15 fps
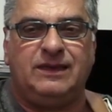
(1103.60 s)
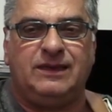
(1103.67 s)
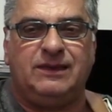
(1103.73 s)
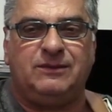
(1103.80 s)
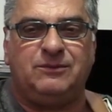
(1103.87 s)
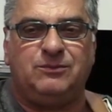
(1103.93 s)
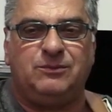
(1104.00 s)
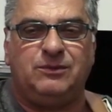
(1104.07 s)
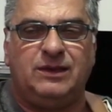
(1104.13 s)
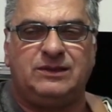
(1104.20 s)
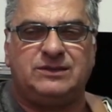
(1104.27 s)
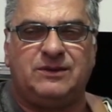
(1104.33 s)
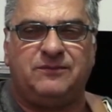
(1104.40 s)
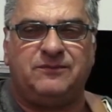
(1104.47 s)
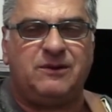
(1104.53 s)

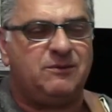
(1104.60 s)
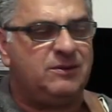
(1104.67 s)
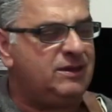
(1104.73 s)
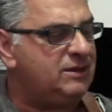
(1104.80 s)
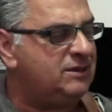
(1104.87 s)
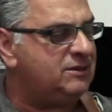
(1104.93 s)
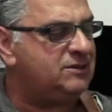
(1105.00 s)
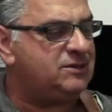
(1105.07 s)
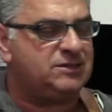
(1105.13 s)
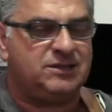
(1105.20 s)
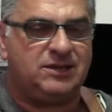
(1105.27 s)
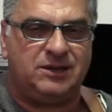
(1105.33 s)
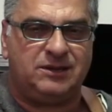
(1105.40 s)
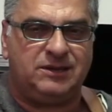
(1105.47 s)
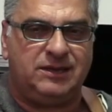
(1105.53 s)
It's a very
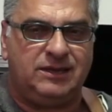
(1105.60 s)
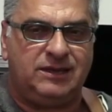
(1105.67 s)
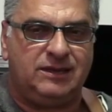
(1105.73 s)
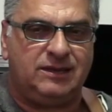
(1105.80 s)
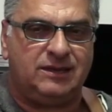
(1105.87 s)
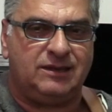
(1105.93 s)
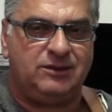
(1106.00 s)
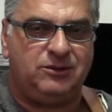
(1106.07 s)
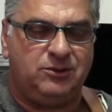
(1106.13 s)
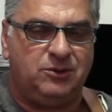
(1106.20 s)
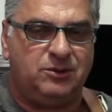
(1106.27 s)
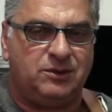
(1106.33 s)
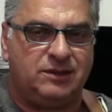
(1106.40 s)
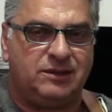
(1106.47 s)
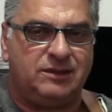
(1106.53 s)
sturdy
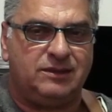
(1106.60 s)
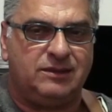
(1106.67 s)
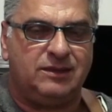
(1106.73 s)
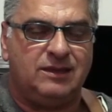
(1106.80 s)
unit